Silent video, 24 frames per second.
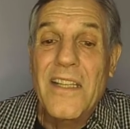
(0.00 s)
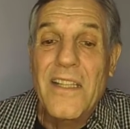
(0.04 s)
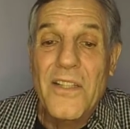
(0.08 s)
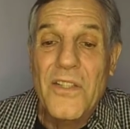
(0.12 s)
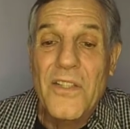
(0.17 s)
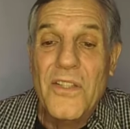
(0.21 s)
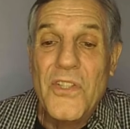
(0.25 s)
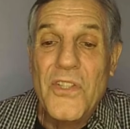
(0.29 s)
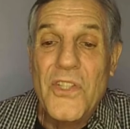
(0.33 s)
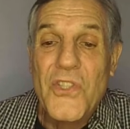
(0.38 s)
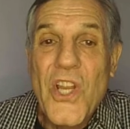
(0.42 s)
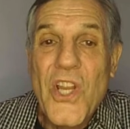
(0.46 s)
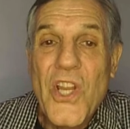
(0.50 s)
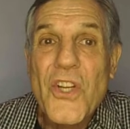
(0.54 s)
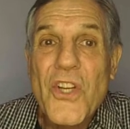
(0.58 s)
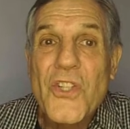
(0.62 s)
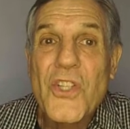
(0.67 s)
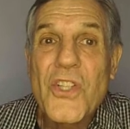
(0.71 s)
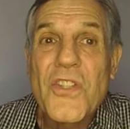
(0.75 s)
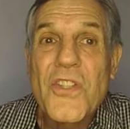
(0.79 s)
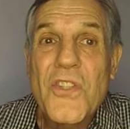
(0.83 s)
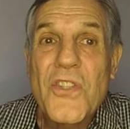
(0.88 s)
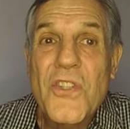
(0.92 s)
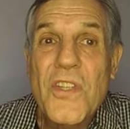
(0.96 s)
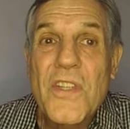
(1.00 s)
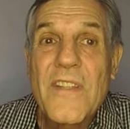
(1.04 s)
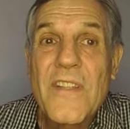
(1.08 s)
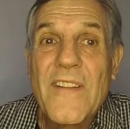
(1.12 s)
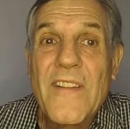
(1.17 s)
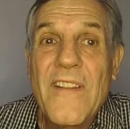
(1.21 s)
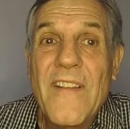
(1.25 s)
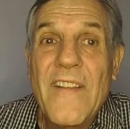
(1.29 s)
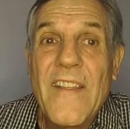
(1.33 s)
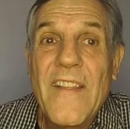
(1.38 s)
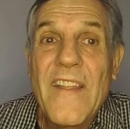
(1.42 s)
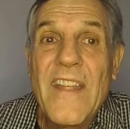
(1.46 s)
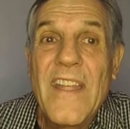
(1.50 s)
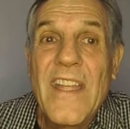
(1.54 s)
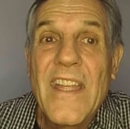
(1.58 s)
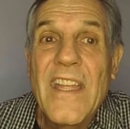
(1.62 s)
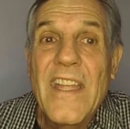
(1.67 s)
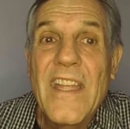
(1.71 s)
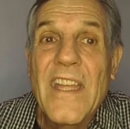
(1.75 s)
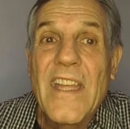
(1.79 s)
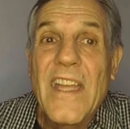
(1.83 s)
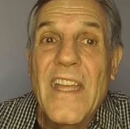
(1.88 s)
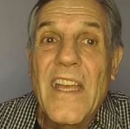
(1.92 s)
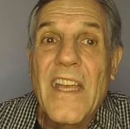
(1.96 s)
discussions,
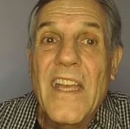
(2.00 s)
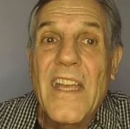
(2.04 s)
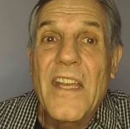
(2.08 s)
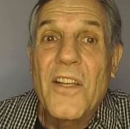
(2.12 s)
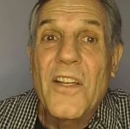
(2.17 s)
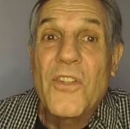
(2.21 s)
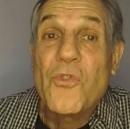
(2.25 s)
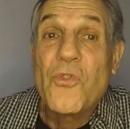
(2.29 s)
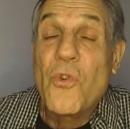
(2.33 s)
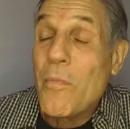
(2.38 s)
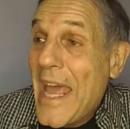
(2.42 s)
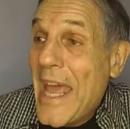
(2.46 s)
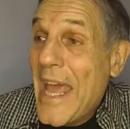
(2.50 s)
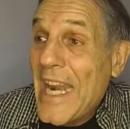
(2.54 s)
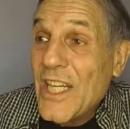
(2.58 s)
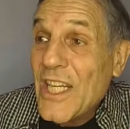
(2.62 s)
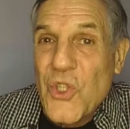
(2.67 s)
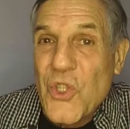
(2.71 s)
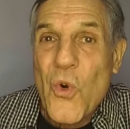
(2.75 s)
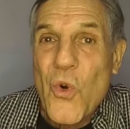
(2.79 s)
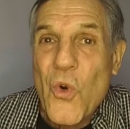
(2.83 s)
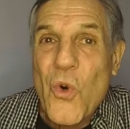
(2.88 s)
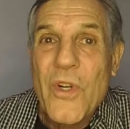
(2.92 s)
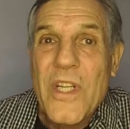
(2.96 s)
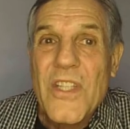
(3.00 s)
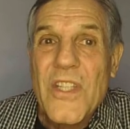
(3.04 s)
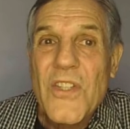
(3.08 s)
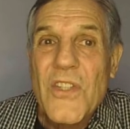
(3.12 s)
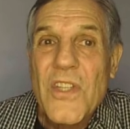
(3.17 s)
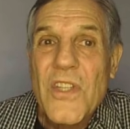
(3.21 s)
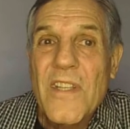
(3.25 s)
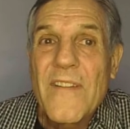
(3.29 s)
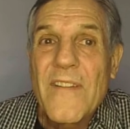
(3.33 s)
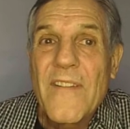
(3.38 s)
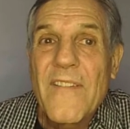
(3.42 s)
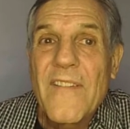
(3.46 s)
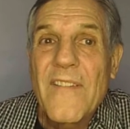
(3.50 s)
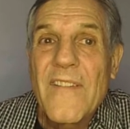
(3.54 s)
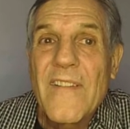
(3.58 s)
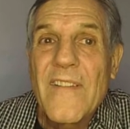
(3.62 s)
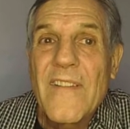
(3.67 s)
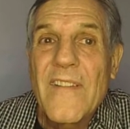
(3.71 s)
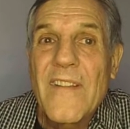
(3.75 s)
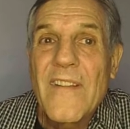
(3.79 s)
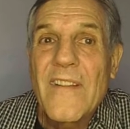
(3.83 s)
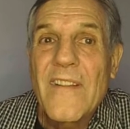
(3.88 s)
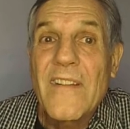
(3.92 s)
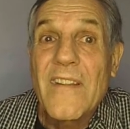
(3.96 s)
dramatic stories,
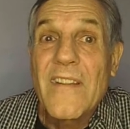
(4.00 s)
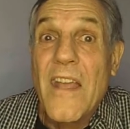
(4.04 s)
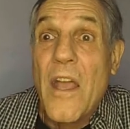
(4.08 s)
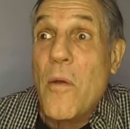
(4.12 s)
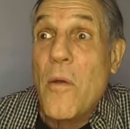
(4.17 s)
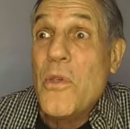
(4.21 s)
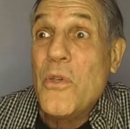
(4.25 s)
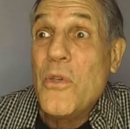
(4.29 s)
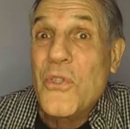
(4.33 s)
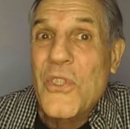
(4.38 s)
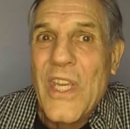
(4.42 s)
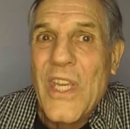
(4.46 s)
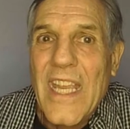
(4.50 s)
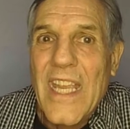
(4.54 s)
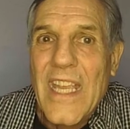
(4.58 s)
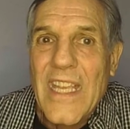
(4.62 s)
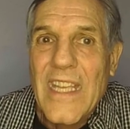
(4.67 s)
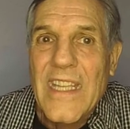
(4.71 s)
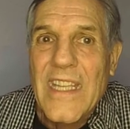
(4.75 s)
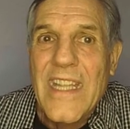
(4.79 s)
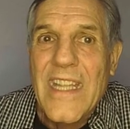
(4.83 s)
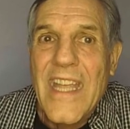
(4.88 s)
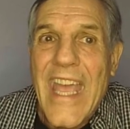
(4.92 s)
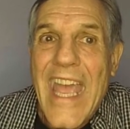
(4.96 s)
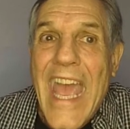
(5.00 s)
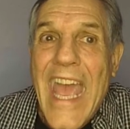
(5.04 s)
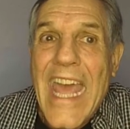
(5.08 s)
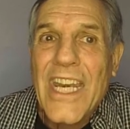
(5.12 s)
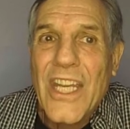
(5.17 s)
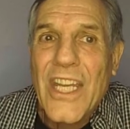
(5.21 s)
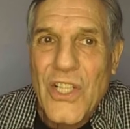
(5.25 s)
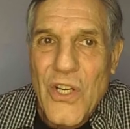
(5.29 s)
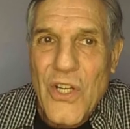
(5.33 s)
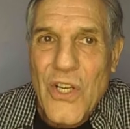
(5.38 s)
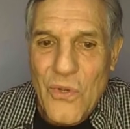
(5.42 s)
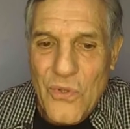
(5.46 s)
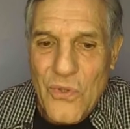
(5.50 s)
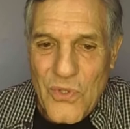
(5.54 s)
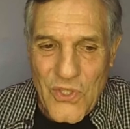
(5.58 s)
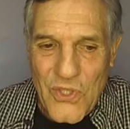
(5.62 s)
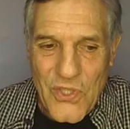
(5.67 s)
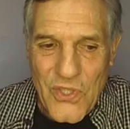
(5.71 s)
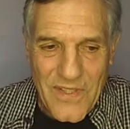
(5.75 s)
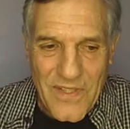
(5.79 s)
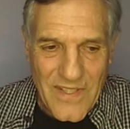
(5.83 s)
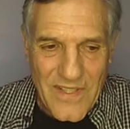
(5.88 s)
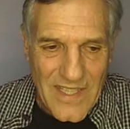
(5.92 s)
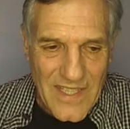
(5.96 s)
amusing anecdotes.
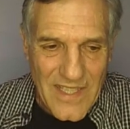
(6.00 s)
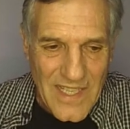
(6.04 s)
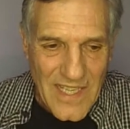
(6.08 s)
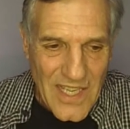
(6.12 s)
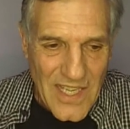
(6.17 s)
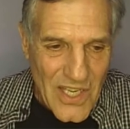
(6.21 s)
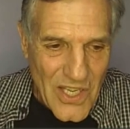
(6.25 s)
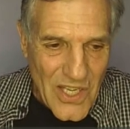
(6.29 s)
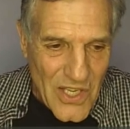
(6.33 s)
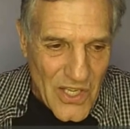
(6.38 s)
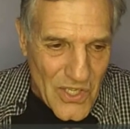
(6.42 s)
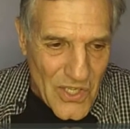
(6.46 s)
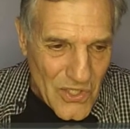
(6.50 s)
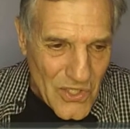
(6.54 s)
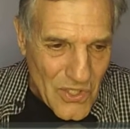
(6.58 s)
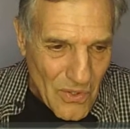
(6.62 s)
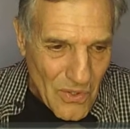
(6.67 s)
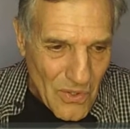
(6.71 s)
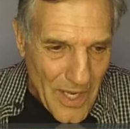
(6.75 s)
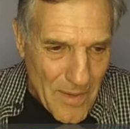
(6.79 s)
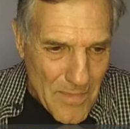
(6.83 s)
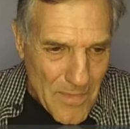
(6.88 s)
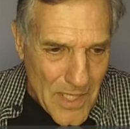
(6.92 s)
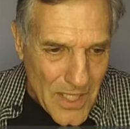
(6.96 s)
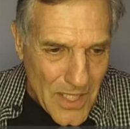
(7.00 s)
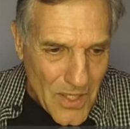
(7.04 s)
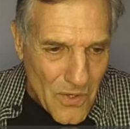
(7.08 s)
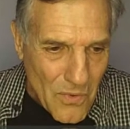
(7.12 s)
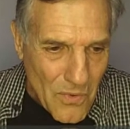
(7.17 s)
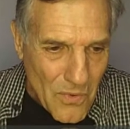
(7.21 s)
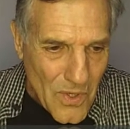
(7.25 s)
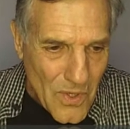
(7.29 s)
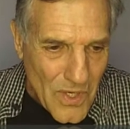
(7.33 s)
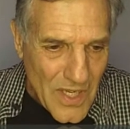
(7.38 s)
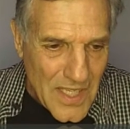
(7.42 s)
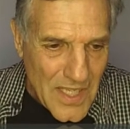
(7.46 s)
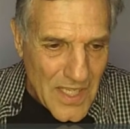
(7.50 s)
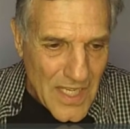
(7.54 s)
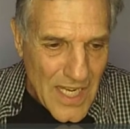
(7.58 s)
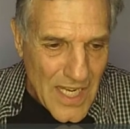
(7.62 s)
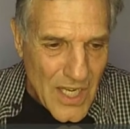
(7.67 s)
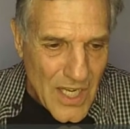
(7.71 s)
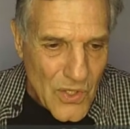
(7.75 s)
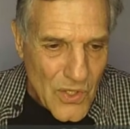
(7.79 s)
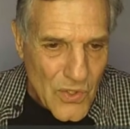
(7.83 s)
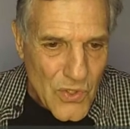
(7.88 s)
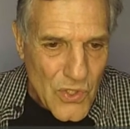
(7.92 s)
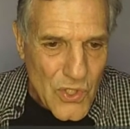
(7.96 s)
So let me go on
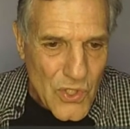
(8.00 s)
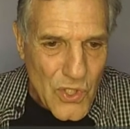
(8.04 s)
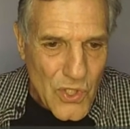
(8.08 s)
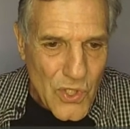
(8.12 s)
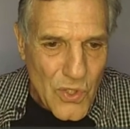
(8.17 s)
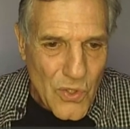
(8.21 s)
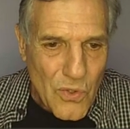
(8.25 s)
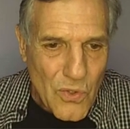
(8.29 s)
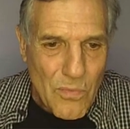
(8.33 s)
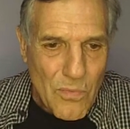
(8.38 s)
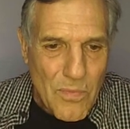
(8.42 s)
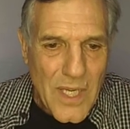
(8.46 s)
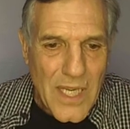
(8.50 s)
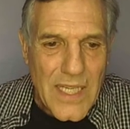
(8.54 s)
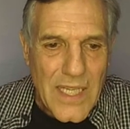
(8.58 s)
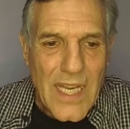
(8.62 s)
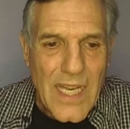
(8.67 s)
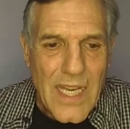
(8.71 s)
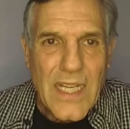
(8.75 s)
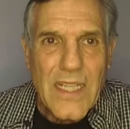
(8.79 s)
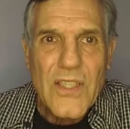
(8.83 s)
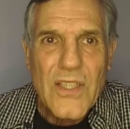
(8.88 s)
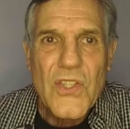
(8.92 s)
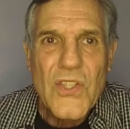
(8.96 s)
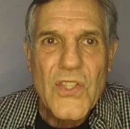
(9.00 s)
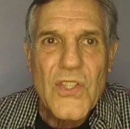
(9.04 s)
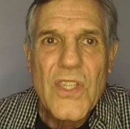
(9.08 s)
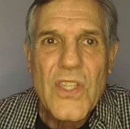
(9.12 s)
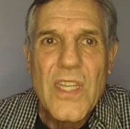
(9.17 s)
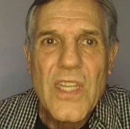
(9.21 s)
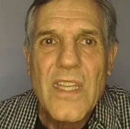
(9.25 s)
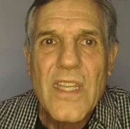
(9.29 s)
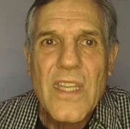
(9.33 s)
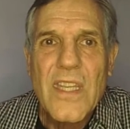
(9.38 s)
now to my next